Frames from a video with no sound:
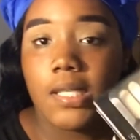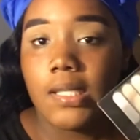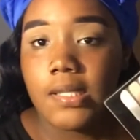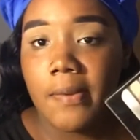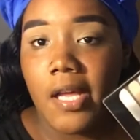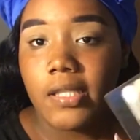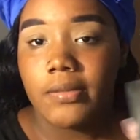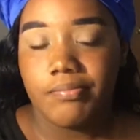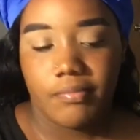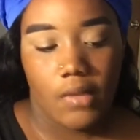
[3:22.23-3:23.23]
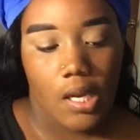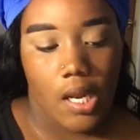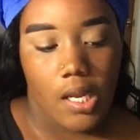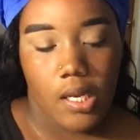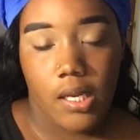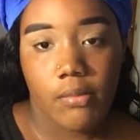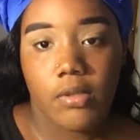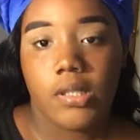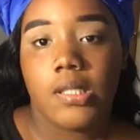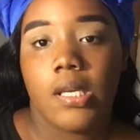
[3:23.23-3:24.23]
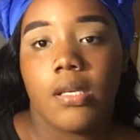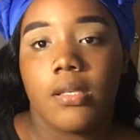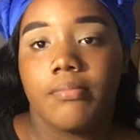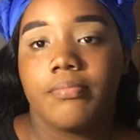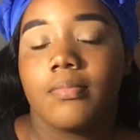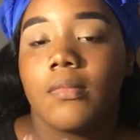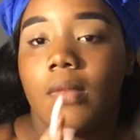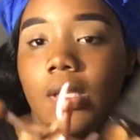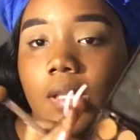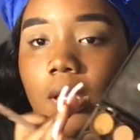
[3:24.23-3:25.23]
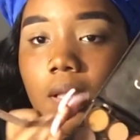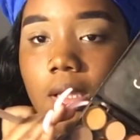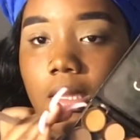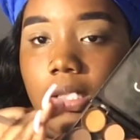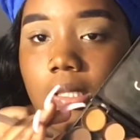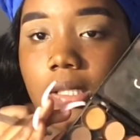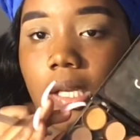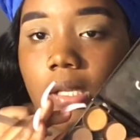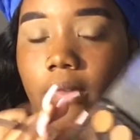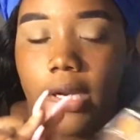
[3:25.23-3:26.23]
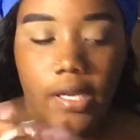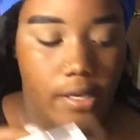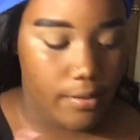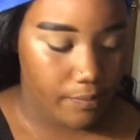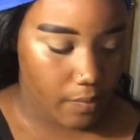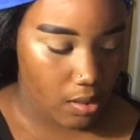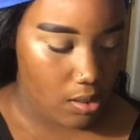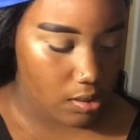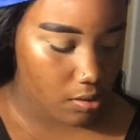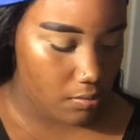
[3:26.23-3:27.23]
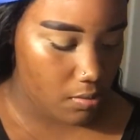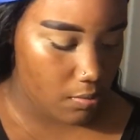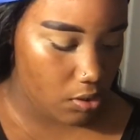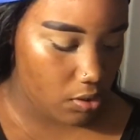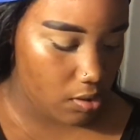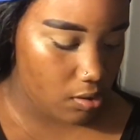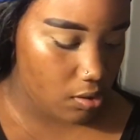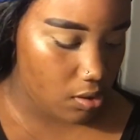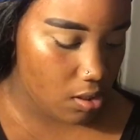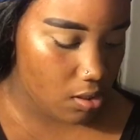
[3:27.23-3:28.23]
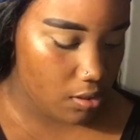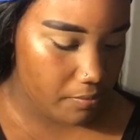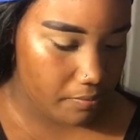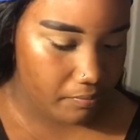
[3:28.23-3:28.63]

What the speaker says: this palette and I'm gonna take this color right here, and that's gonna be my transition color.